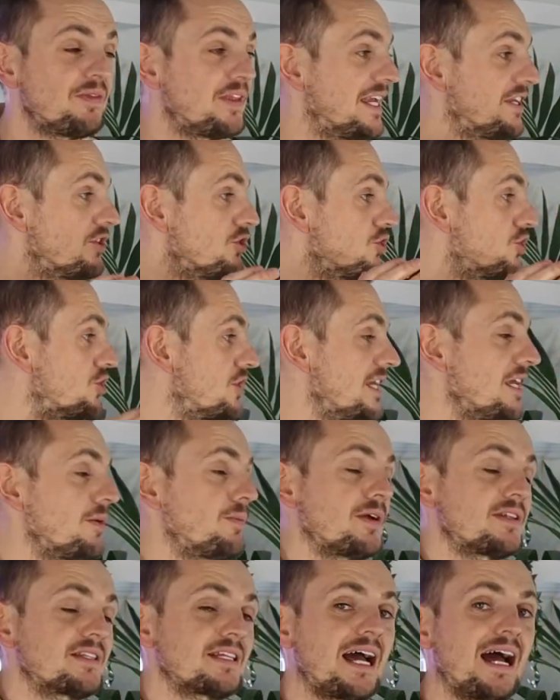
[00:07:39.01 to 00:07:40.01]
It's
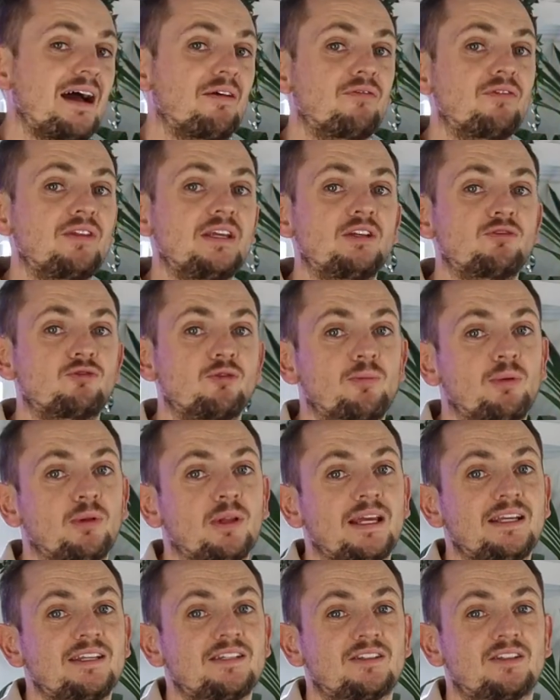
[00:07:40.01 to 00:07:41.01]
cheaper to have these
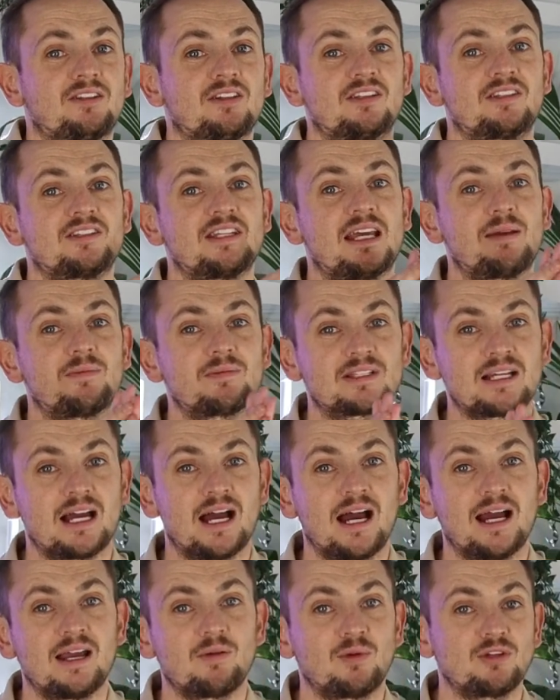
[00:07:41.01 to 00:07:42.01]
replaced at the same
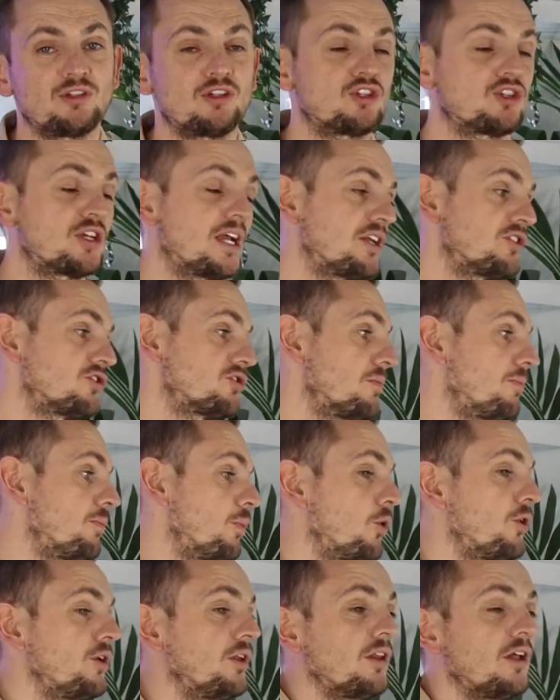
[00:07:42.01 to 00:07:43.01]
time when you change the
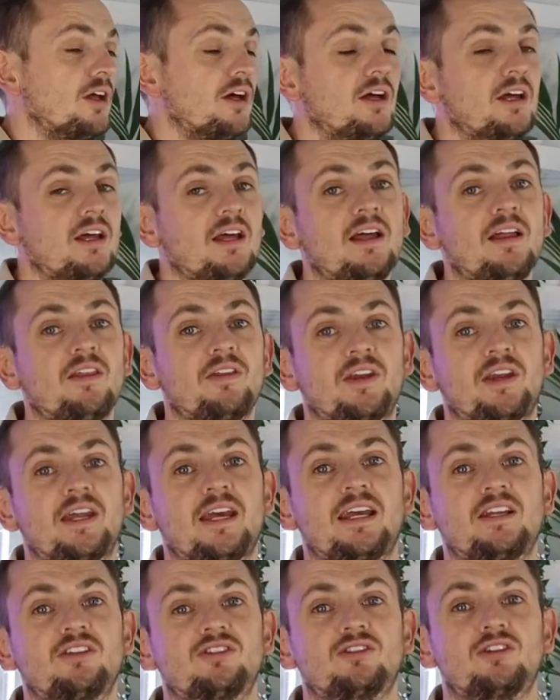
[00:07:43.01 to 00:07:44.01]
boiler than
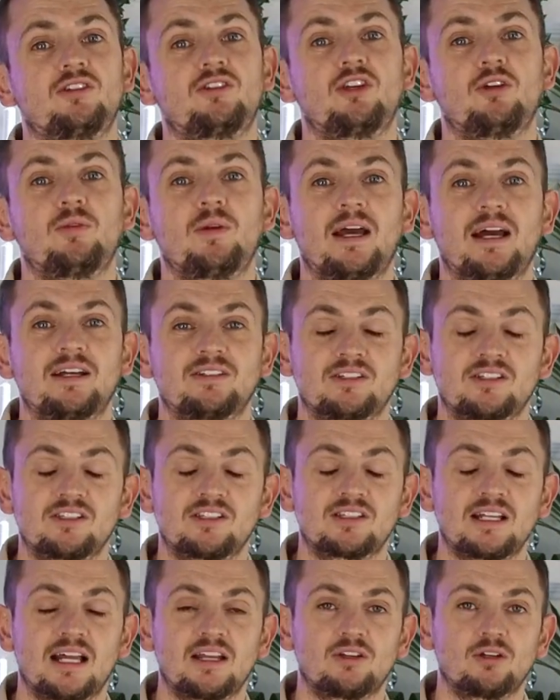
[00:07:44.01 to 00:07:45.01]
it is to do it as a
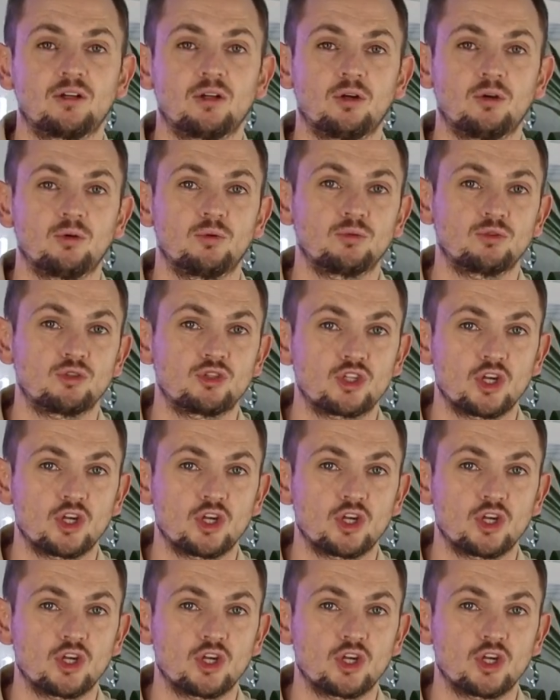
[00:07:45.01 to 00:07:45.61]
standalone